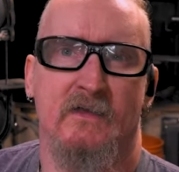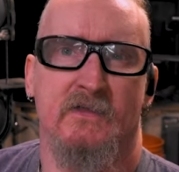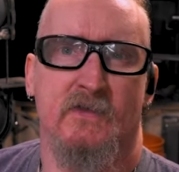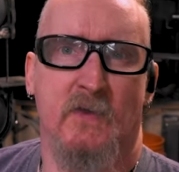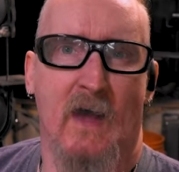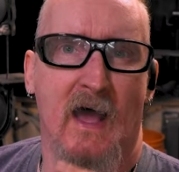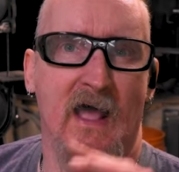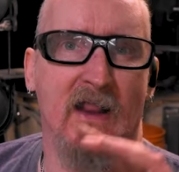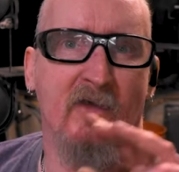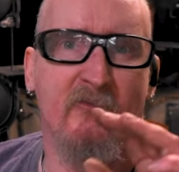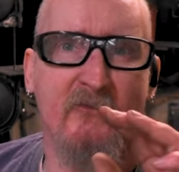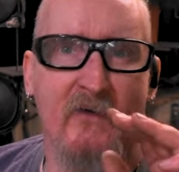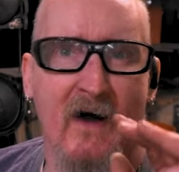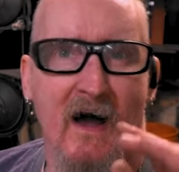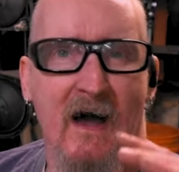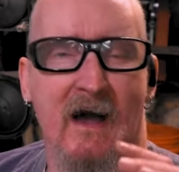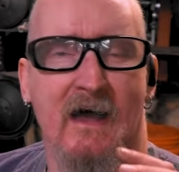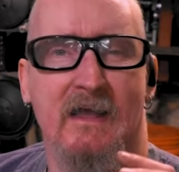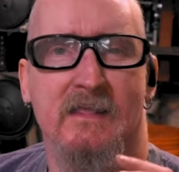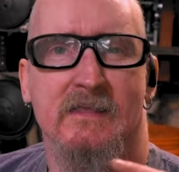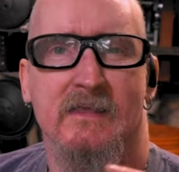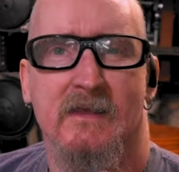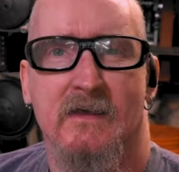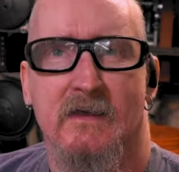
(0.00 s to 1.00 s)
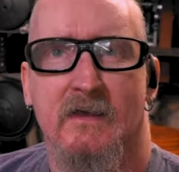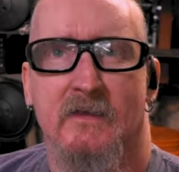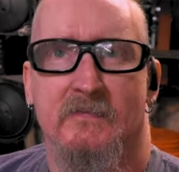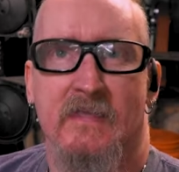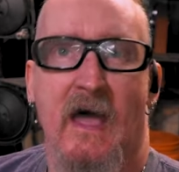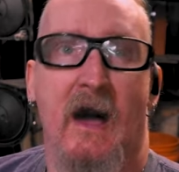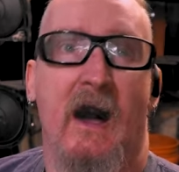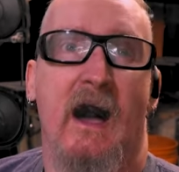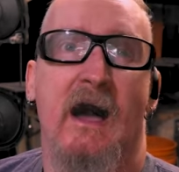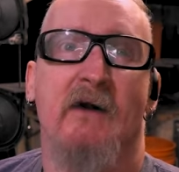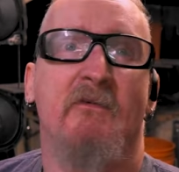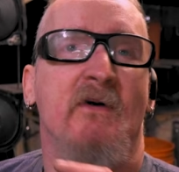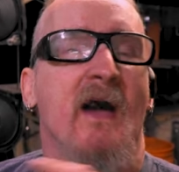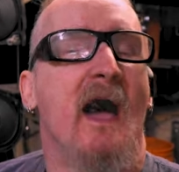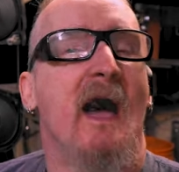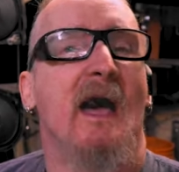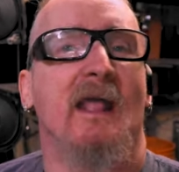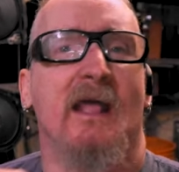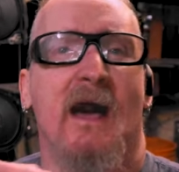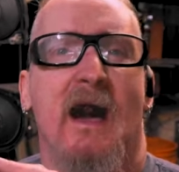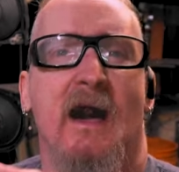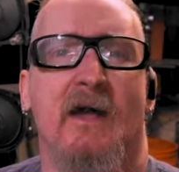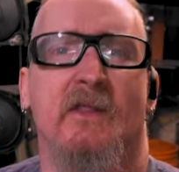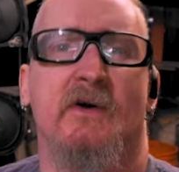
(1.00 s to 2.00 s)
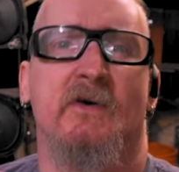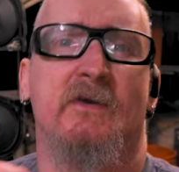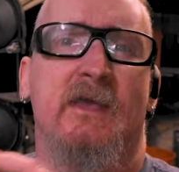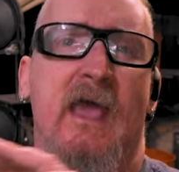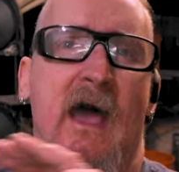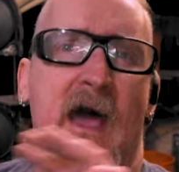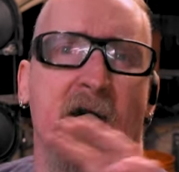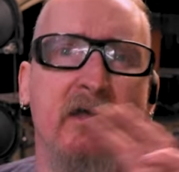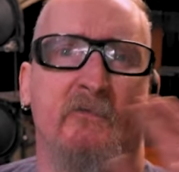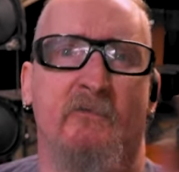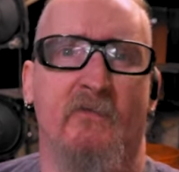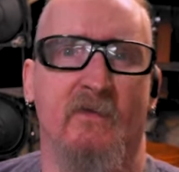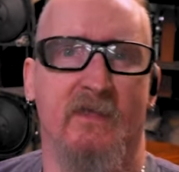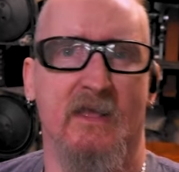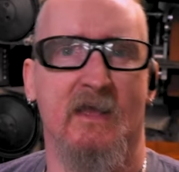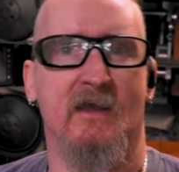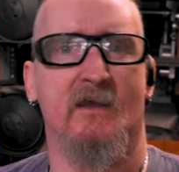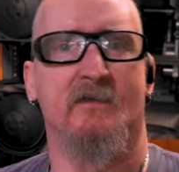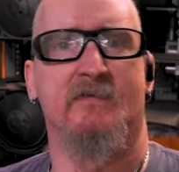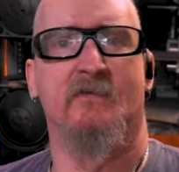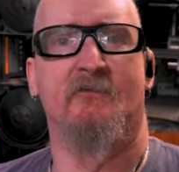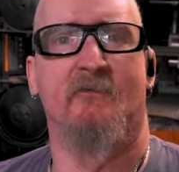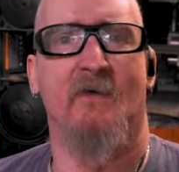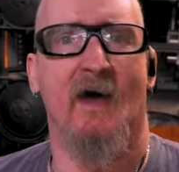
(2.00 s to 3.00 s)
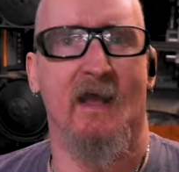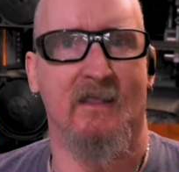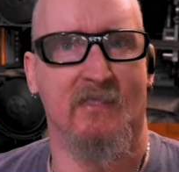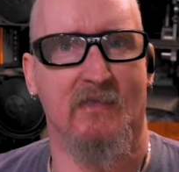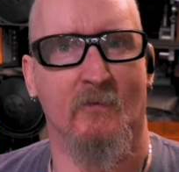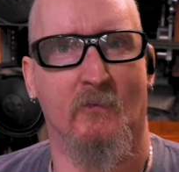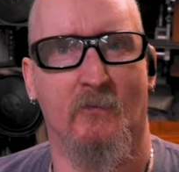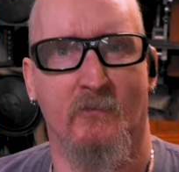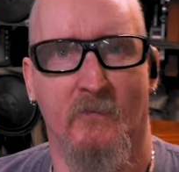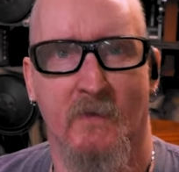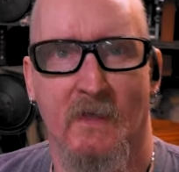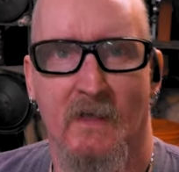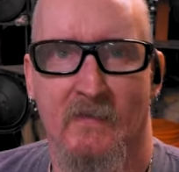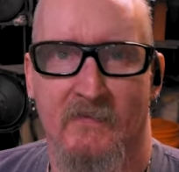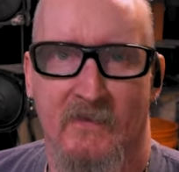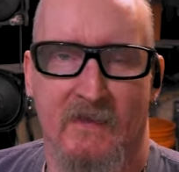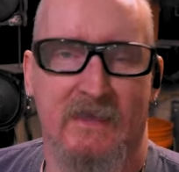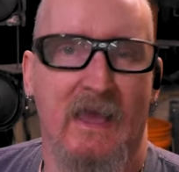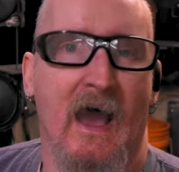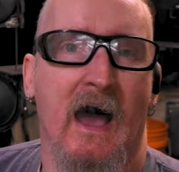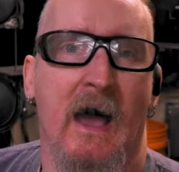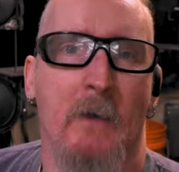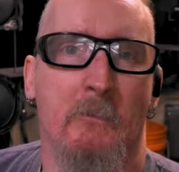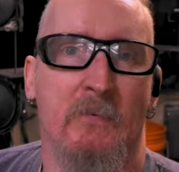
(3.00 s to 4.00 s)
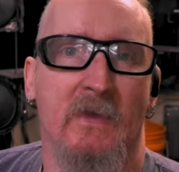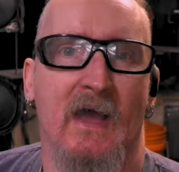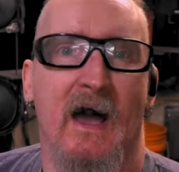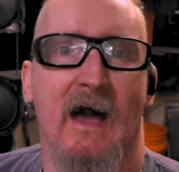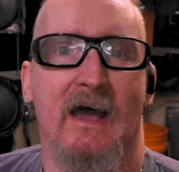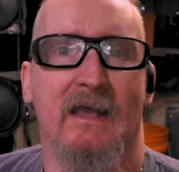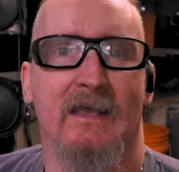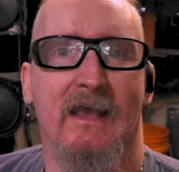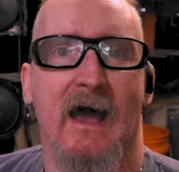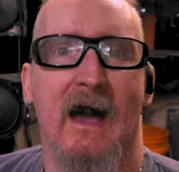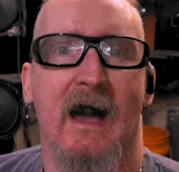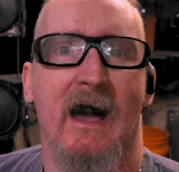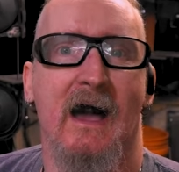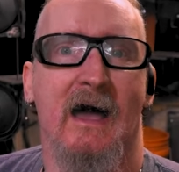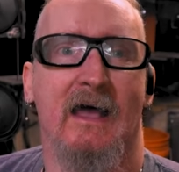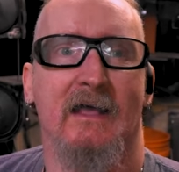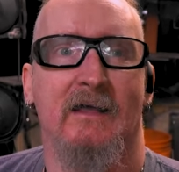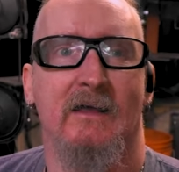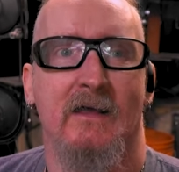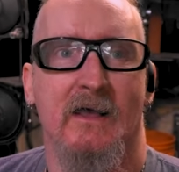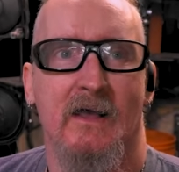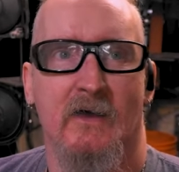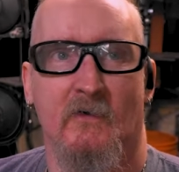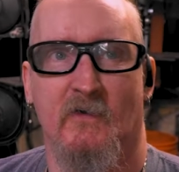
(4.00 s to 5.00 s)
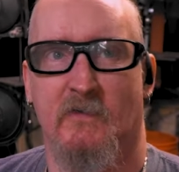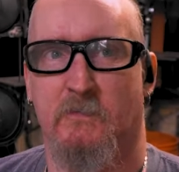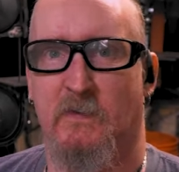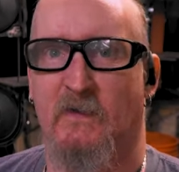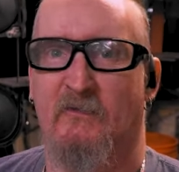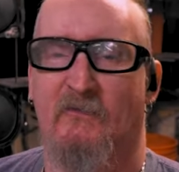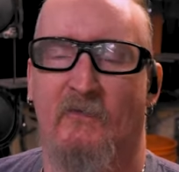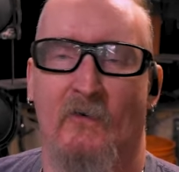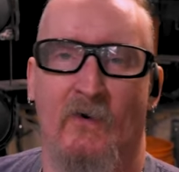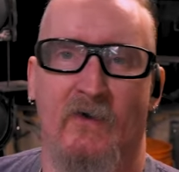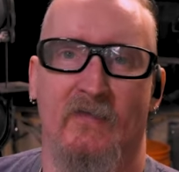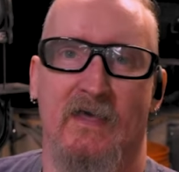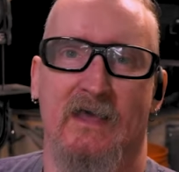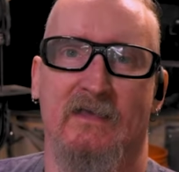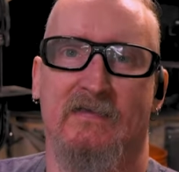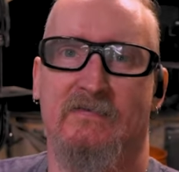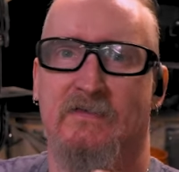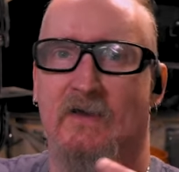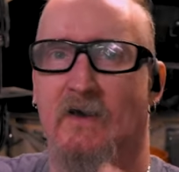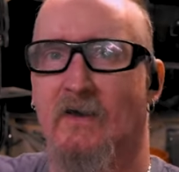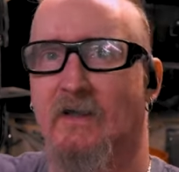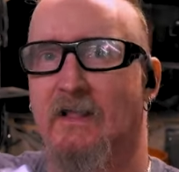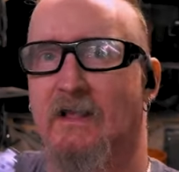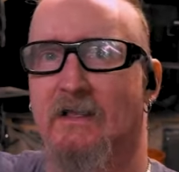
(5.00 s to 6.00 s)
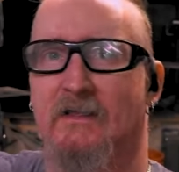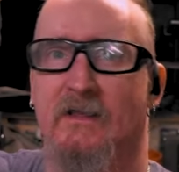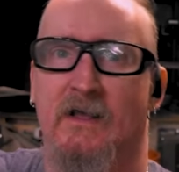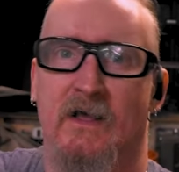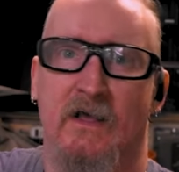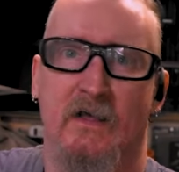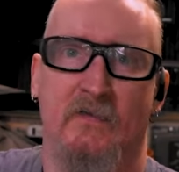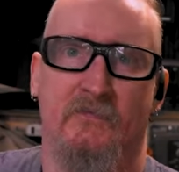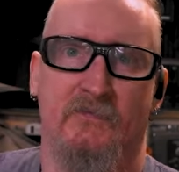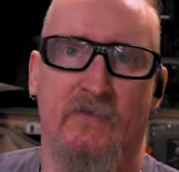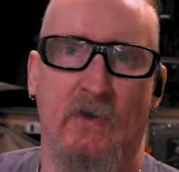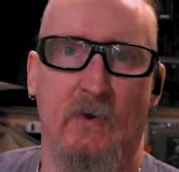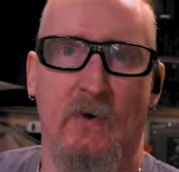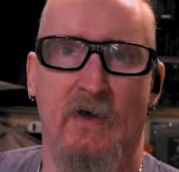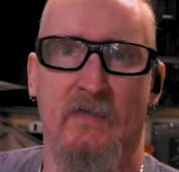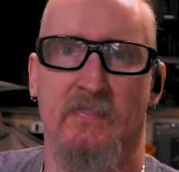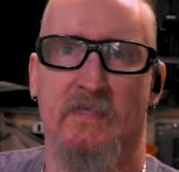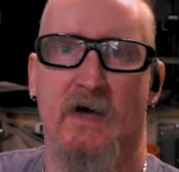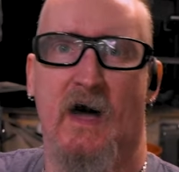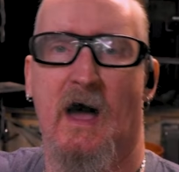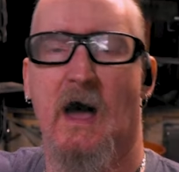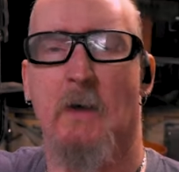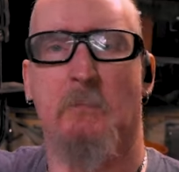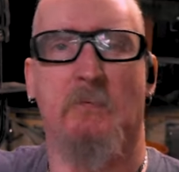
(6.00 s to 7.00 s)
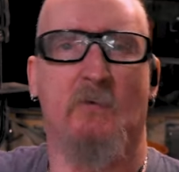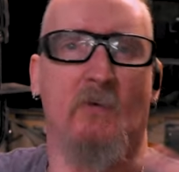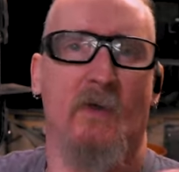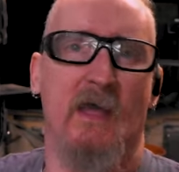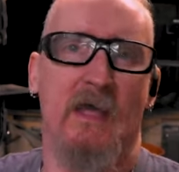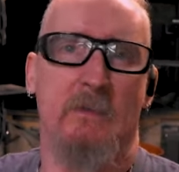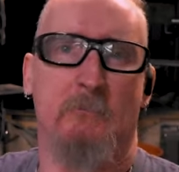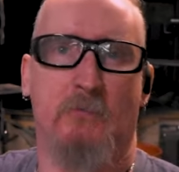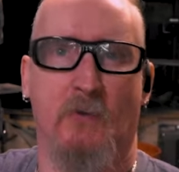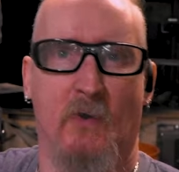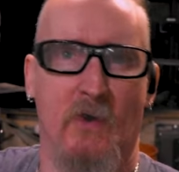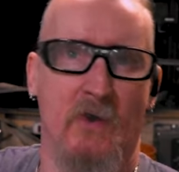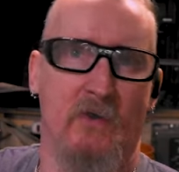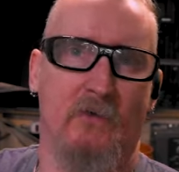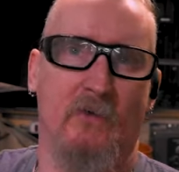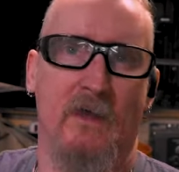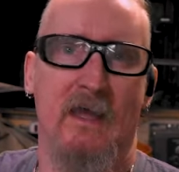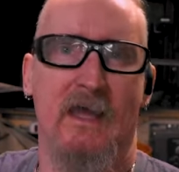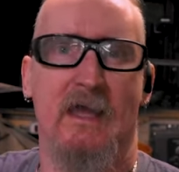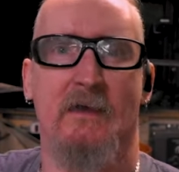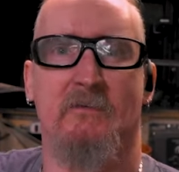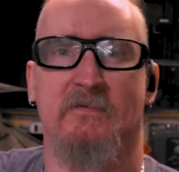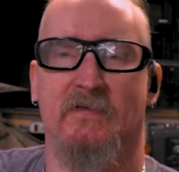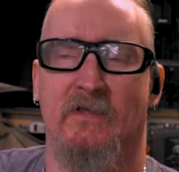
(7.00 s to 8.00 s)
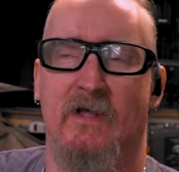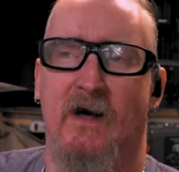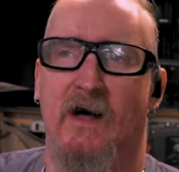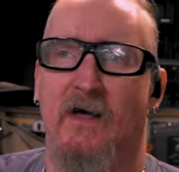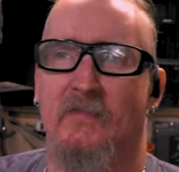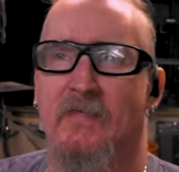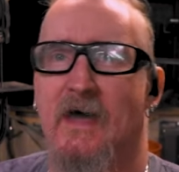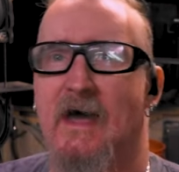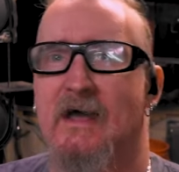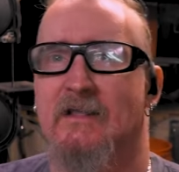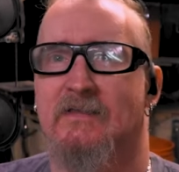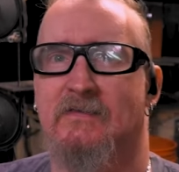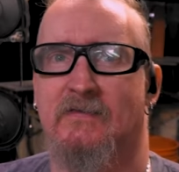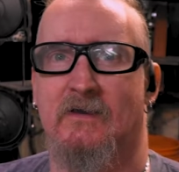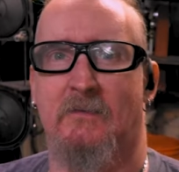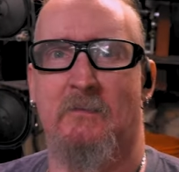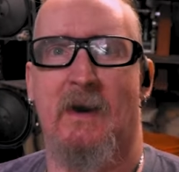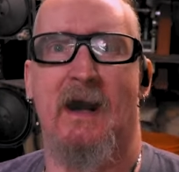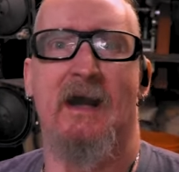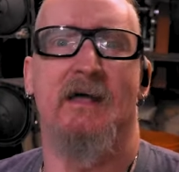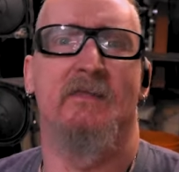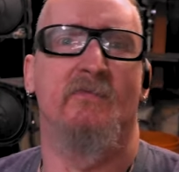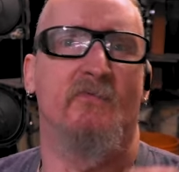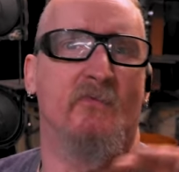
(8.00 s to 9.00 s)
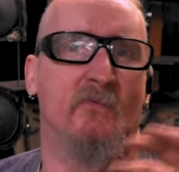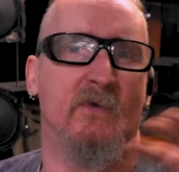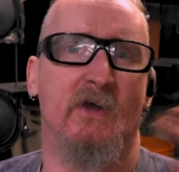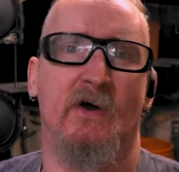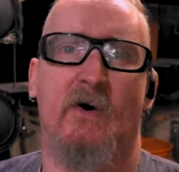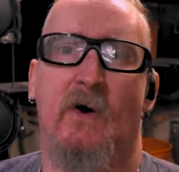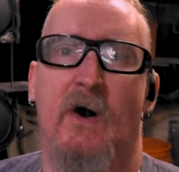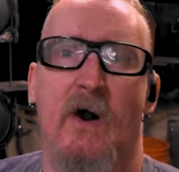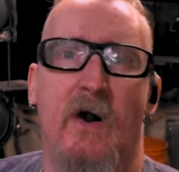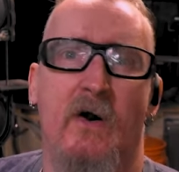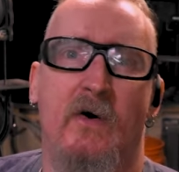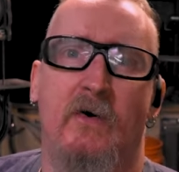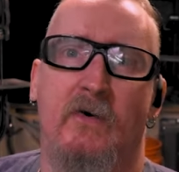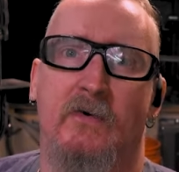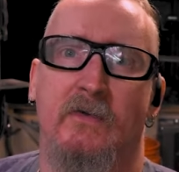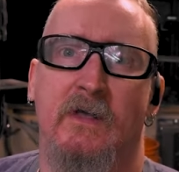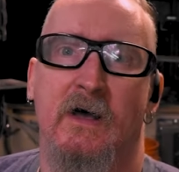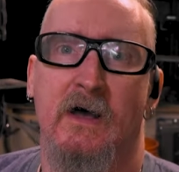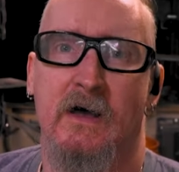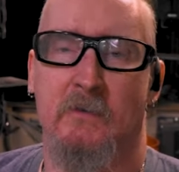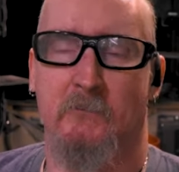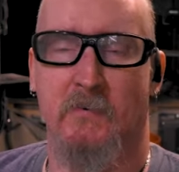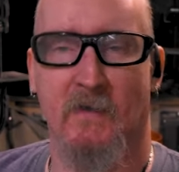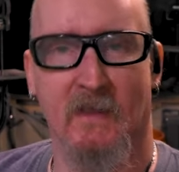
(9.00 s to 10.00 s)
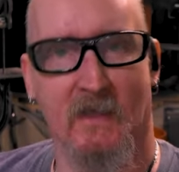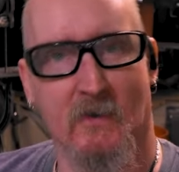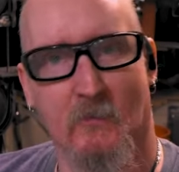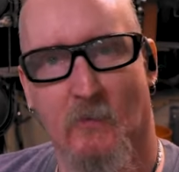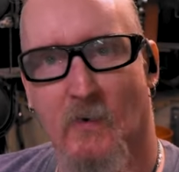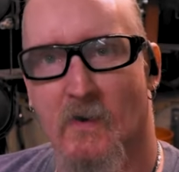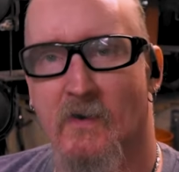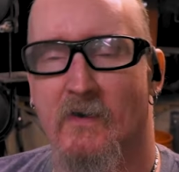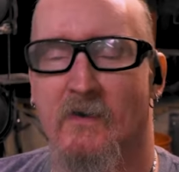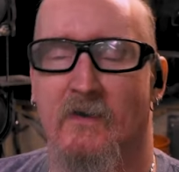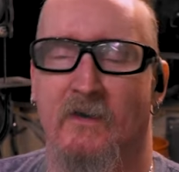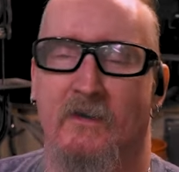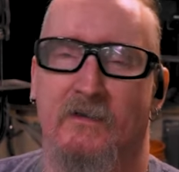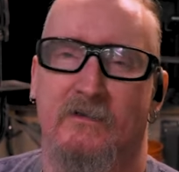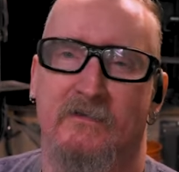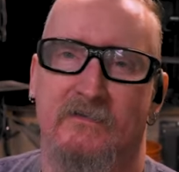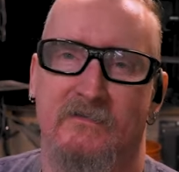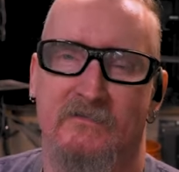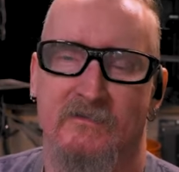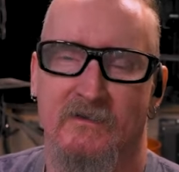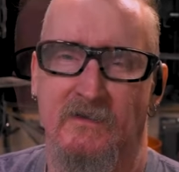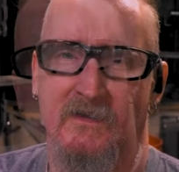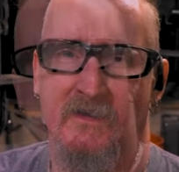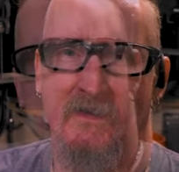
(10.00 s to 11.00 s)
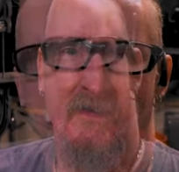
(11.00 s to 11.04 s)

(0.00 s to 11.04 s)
Try to find now I've had AutoCAD for years. In fact, the, the copy I got was before they started doing the upgrade programs and all that. So mine's real old, but it works.